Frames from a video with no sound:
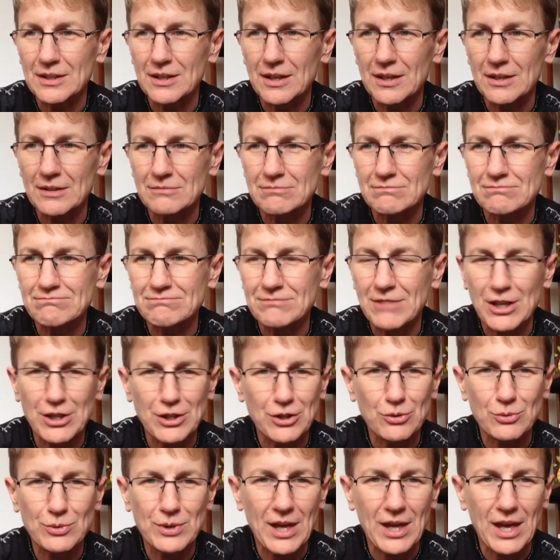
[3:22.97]
a
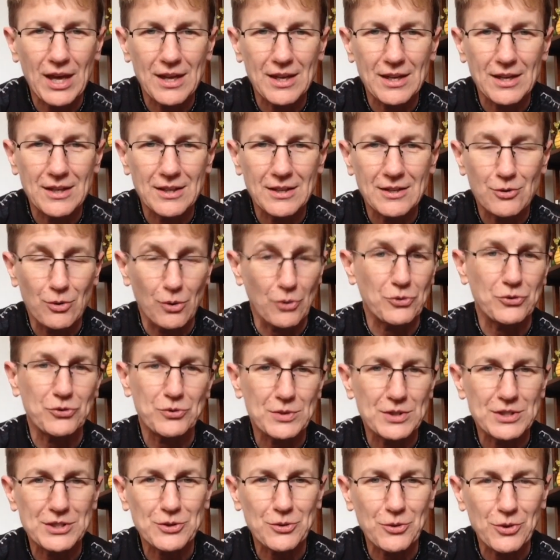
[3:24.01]
UK
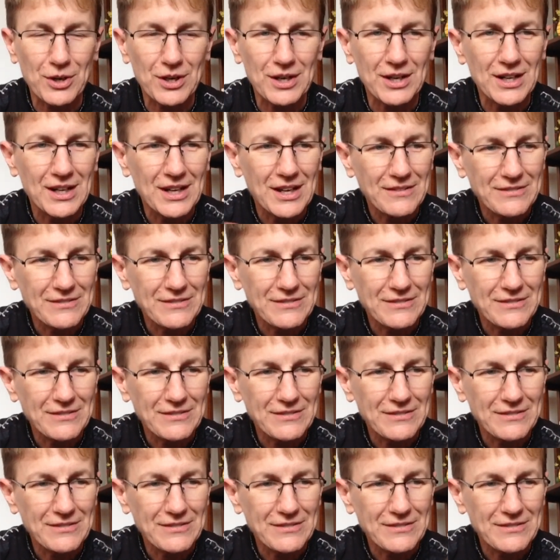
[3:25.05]
grocery store.